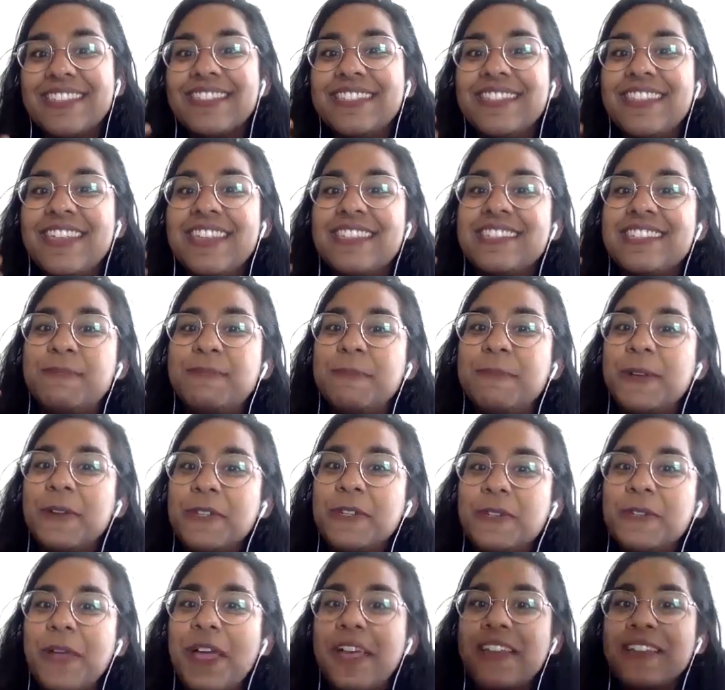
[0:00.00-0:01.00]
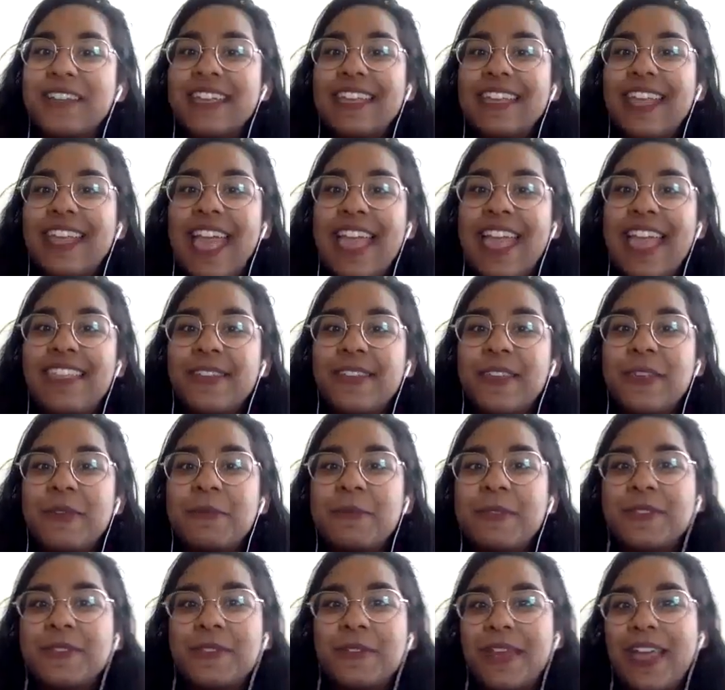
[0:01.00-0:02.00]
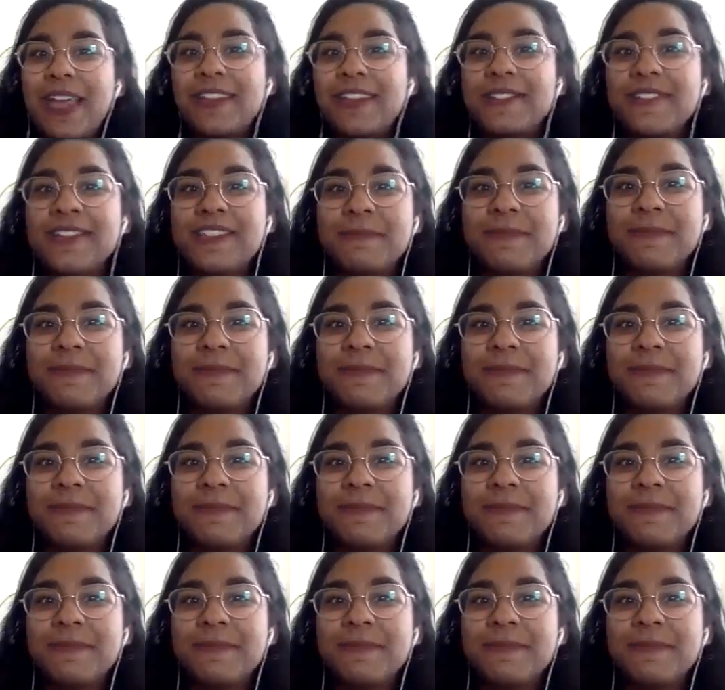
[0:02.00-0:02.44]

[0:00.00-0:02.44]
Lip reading: That spirituality and the human soul enters